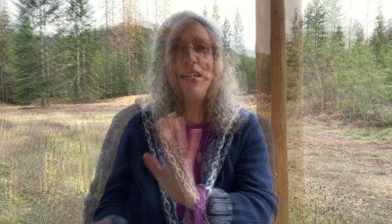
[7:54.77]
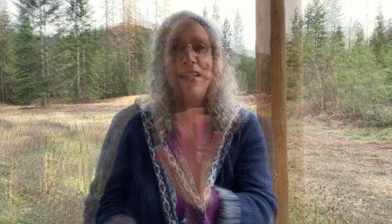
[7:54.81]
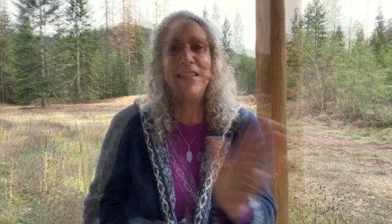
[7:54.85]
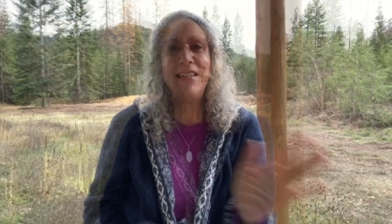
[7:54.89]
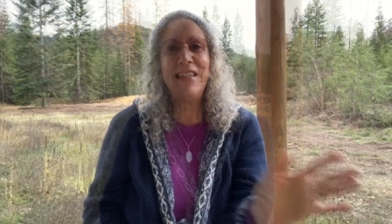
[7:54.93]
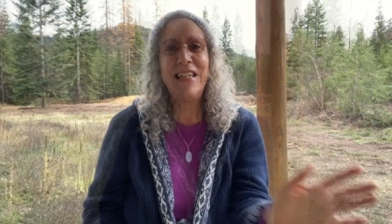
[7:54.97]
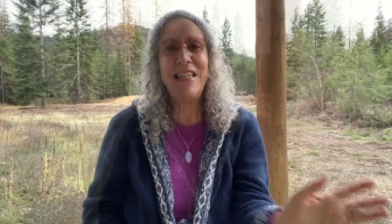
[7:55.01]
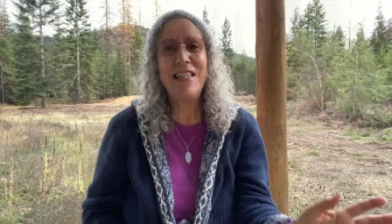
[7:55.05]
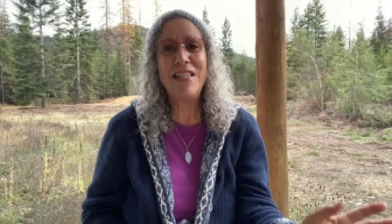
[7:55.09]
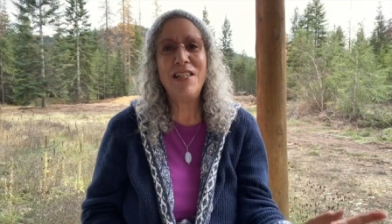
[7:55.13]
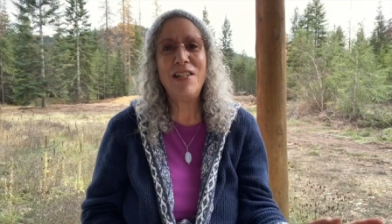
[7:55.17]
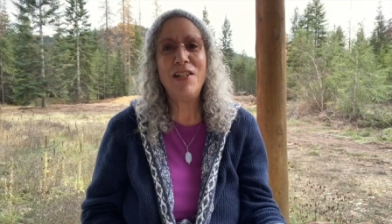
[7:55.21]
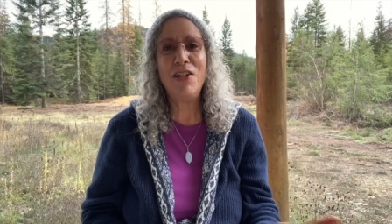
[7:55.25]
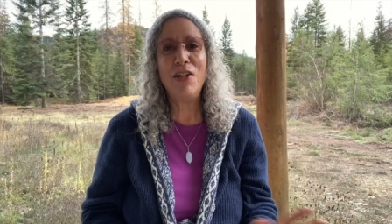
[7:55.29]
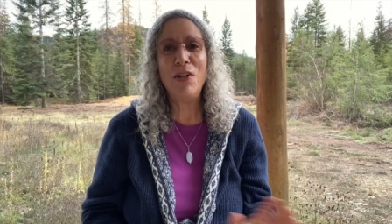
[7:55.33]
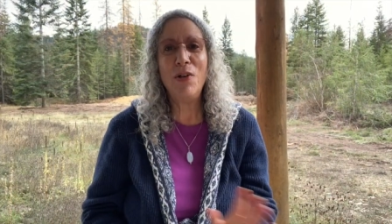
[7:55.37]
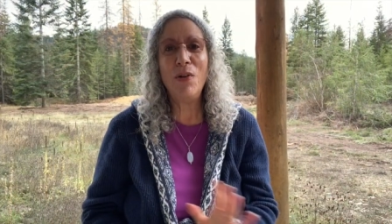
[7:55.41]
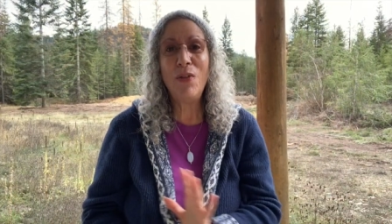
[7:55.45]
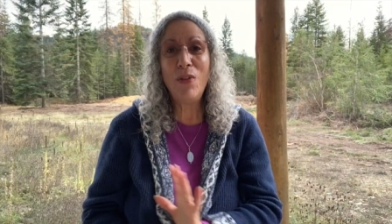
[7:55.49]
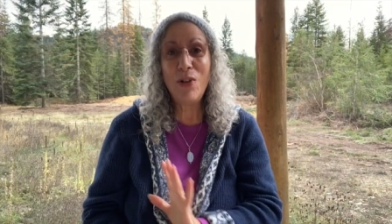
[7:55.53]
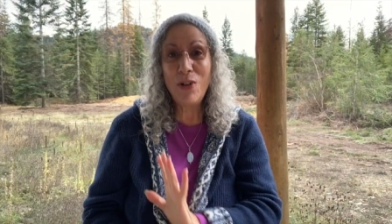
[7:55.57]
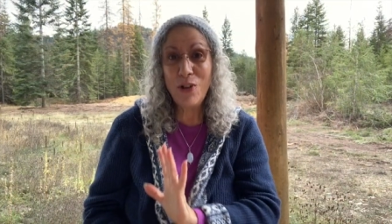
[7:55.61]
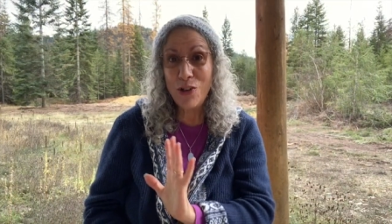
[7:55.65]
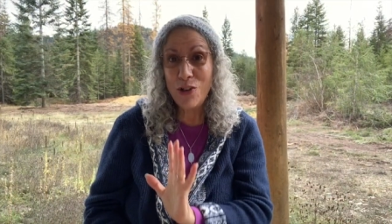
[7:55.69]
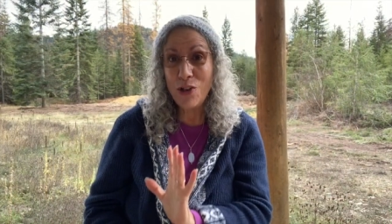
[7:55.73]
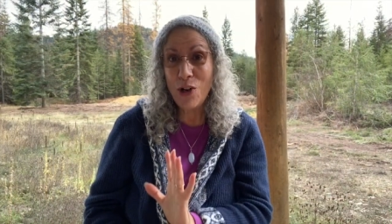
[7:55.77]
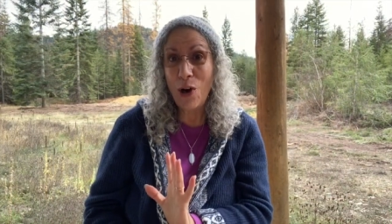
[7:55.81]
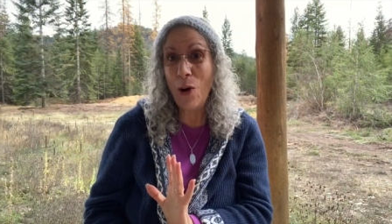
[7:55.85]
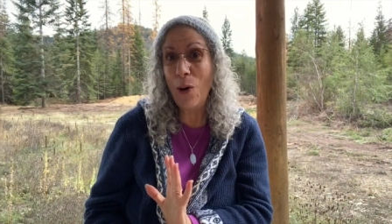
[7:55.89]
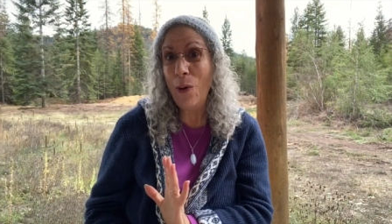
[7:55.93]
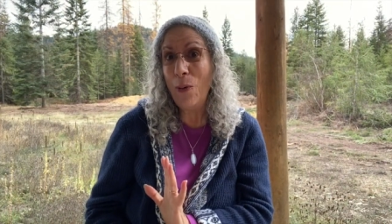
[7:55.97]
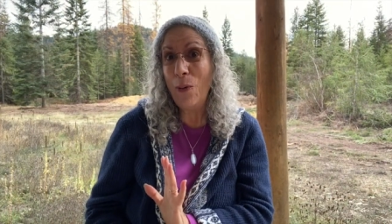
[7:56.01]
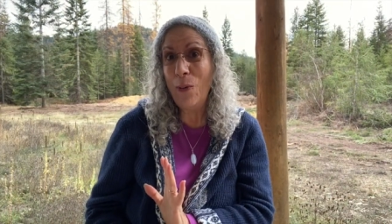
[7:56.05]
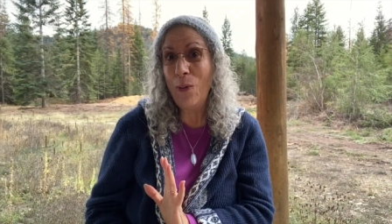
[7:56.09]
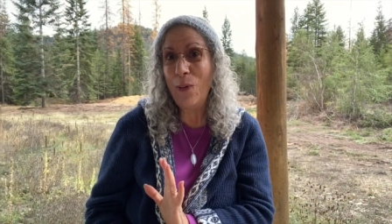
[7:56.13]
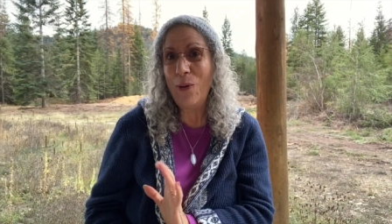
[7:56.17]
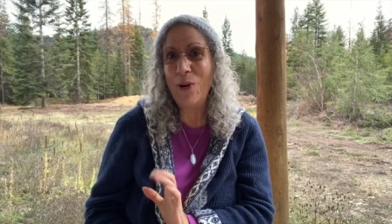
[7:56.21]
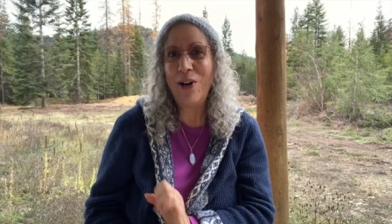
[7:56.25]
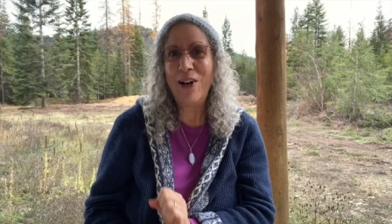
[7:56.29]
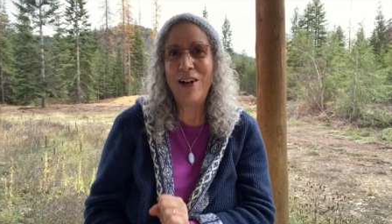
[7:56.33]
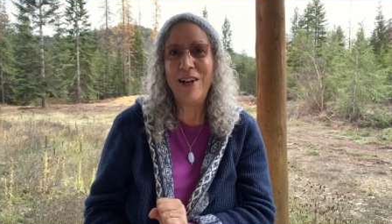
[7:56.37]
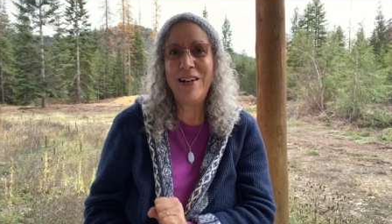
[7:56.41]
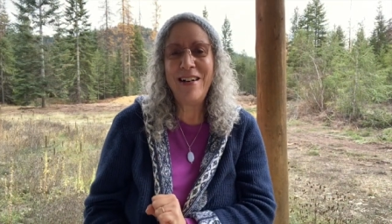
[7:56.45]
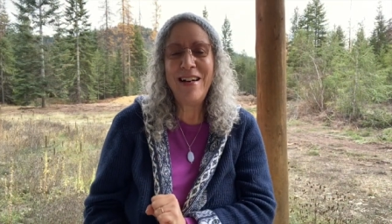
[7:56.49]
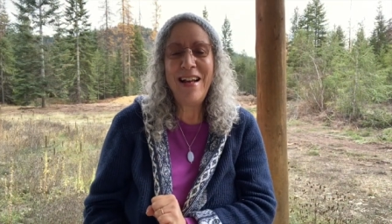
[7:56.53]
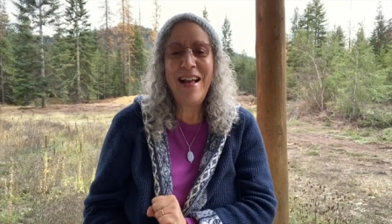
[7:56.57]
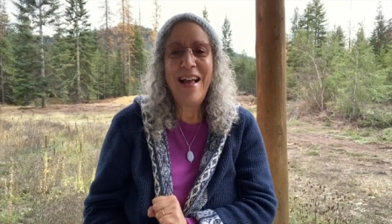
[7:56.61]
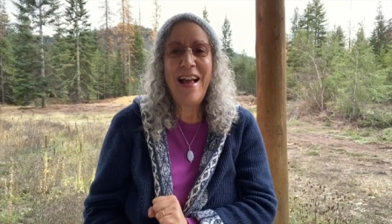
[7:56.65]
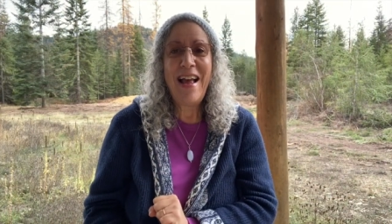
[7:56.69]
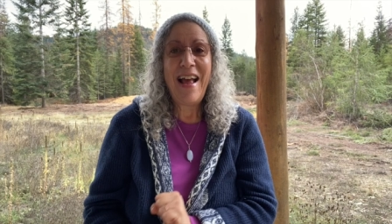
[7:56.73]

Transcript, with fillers: Now let's do the tour,